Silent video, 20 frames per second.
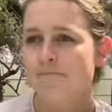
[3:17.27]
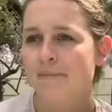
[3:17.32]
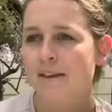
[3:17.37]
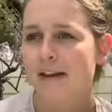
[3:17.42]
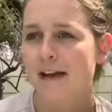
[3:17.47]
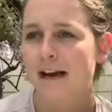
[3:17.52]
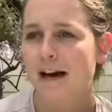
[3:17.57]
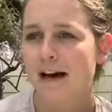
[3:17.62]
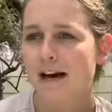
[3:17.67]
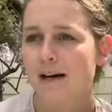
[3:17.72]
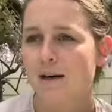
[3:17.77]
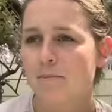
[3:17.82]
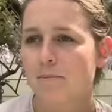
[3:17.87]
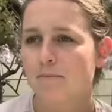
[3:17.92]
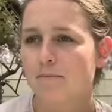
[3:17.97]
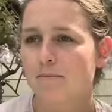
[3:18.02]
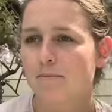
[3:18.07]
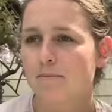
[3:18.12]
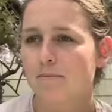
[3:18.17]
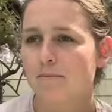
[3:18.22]

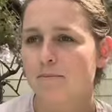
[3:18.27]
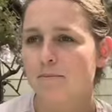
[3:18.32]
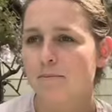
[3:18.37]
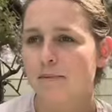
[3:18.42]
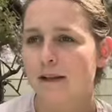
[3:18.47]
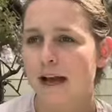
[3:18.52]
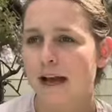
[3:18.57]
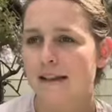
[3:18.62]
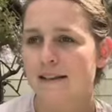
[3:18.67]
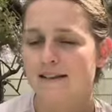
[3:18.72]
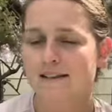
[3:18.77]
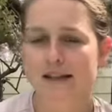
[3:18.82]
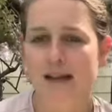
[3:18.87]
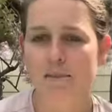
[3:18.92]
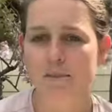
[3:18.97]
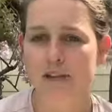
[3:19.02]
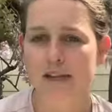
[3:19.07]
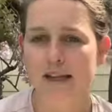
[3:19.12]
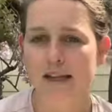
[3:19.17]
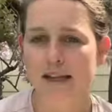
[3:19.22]
And the
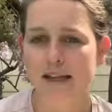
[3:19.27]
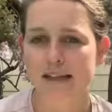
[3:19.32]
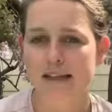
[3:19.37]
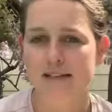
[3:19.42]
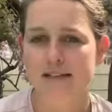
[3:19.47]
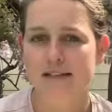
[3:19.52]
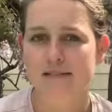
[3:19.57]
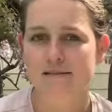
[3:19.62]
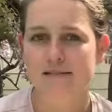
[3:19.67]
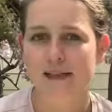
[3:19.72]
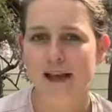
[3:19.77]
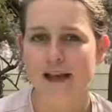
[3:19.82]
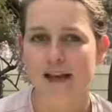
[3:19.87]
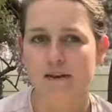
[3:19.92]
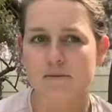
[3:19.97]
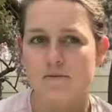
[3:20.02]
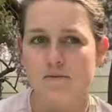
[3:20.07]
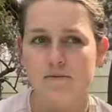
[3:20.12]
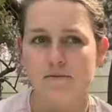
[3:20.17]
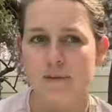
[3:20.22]
same with the geese.
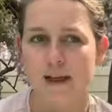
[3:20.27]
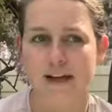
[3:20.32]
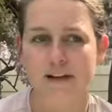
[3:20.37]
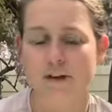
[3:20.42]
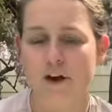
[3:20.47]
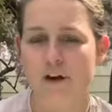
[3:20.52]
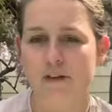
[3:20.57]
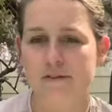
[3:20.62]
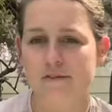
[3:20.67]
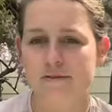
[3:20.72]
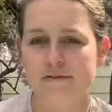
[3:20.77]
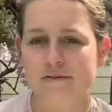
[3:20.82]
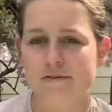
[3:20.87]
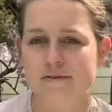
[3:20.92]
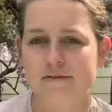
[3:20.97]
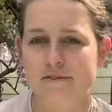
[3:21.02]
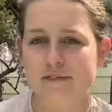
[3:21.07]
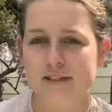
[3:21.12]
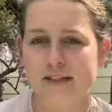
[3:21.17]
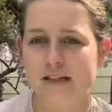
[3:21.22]
They don't
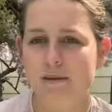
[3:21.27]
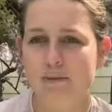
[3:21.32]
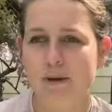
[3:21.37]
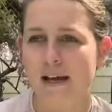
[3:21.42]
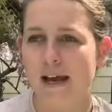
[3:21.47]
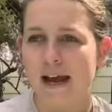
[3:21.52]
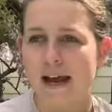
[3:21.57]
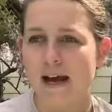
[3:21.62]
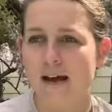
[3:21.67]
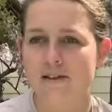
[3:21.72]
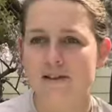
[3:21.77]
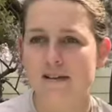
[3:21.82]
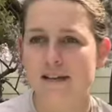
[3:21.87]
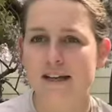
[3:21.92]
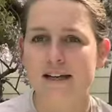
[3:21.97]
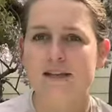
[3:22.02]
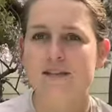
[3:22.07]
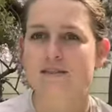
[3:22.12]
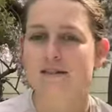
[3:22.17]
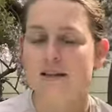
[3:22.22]
sleep in a house.
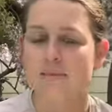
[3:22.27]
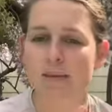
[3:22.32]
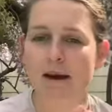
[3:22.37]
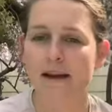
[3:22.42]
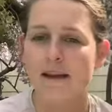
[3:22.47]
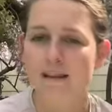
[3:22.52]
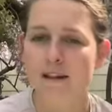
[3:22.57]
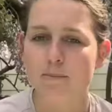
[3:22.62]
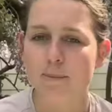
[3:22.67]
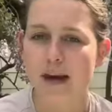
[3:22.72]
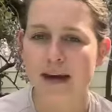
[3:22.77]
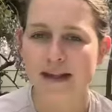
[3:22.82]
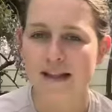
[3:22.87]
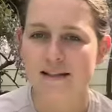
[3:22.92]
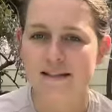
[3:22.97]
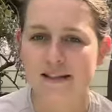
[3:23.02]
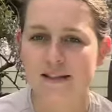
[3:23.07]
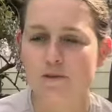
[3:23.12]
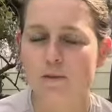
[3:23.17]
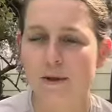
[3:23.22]
They sleep out in the
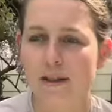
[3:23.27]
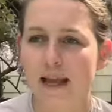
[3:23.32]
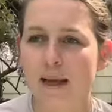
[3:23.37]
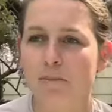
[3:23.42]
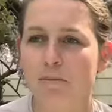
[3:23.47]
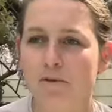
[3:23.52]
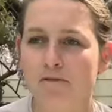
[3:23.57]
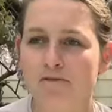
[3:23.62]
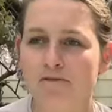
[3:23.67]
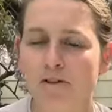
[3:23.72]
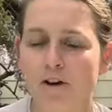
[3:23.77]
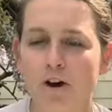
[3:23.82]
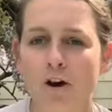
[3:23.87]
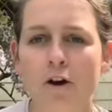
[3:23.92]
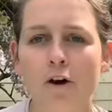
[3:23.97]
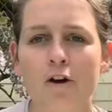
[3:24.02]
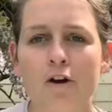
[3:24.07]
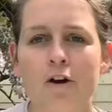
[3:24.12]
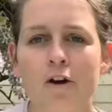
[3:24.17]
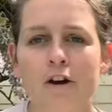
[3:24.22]
paddocks. That's what they
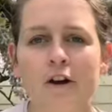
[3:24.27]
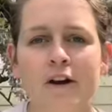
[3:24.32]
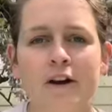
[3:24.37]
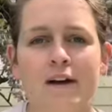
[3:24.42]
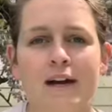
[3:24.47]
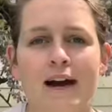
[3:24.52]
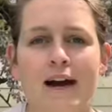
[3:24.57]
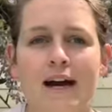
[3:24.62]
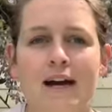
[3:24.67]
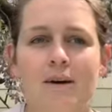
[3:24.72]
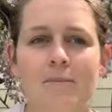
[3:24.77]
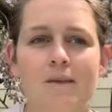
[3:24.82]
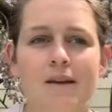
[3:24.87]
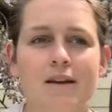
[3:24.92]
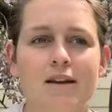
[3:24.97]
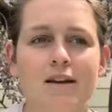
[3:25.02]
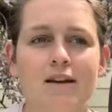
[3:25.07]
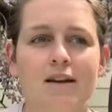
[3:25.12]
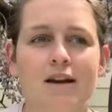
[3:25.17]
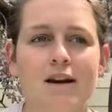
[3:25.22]
prefer.
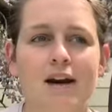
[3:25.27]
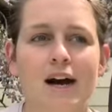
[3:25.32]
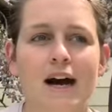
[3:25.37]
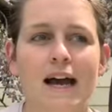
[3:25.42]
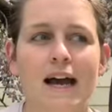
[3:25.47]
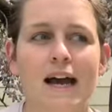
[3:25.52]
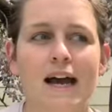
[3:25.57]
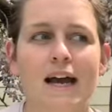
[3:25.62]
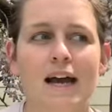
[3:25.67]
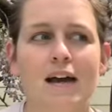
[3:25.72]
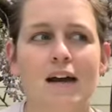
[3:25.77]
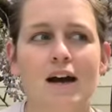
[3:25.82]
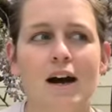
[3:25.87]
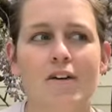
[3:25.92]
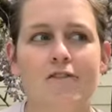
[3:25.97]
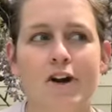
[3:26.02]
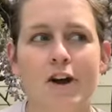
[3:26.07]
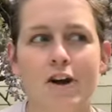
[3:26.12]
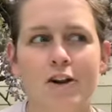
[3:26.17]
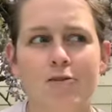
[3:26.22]

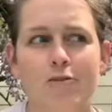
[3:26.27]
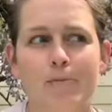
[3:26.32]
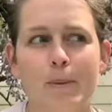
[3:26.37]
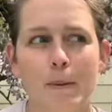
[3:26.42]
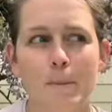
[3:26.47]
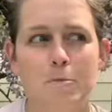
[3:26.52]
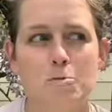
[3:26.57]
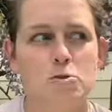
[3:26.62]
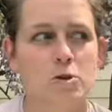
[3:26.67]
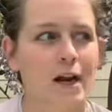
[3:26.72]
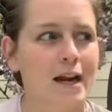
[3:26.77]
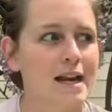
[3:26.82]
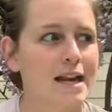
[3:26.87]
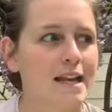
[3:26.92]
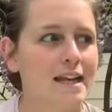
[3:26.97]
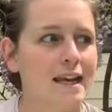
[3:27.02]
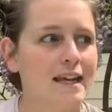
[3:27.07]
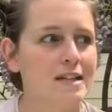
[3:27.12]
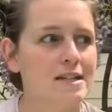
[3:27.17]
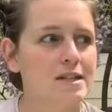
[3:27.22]
I've heard of people training
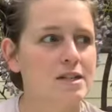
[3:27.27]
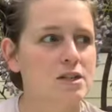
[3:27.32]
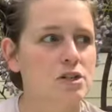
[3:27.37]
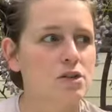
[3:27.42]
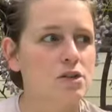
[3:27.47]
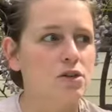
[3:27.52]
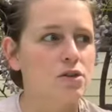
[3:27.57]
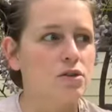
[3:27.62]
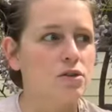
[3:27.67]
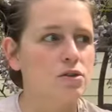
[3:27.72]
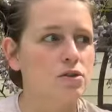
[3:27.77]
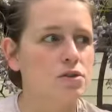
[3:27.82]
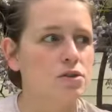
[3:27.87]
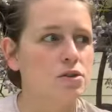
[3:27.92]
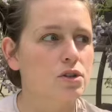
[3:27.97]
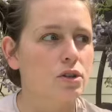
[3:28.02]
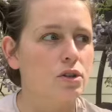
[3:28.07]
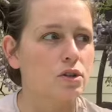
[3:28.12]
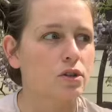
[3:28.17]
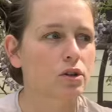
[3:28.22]
geese
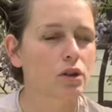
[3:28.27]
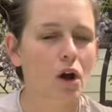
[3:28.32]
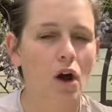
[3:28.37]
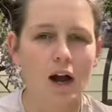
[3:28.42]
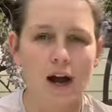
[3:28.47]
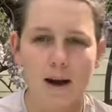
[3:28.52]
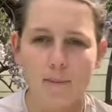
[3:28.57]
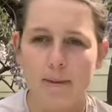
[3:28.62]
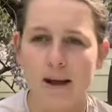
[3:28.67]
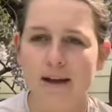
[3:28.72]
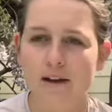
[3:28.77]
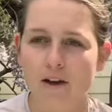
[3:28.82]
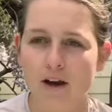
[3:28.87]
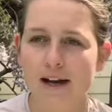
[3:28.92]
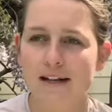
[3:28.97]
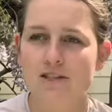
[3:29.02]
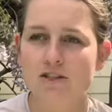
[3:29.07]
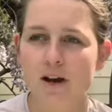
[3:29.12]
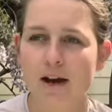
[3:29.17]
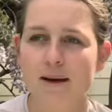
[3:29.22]
to lock up at
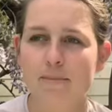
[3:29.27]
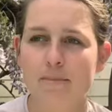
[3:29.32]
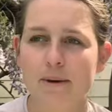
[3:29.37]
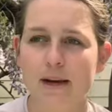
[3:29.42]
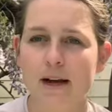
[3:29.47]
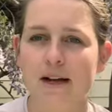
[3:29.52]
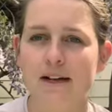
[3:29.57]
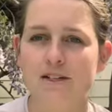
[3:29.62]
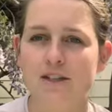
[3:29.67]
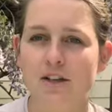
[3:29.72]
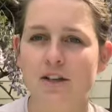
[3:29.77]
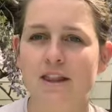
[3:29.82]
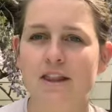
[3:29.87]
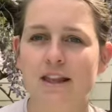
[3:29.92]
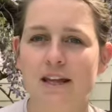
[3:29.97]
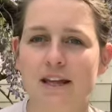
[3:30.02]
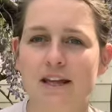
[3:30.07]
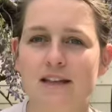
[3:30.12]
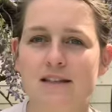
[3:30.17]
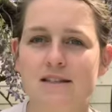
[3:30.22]
night time, but I don't
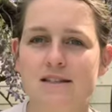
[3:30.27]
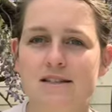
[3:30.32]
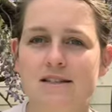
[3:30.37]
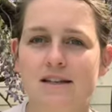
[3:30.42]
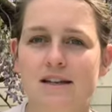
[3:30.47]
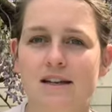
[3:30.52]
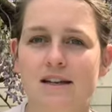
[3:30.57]
think it's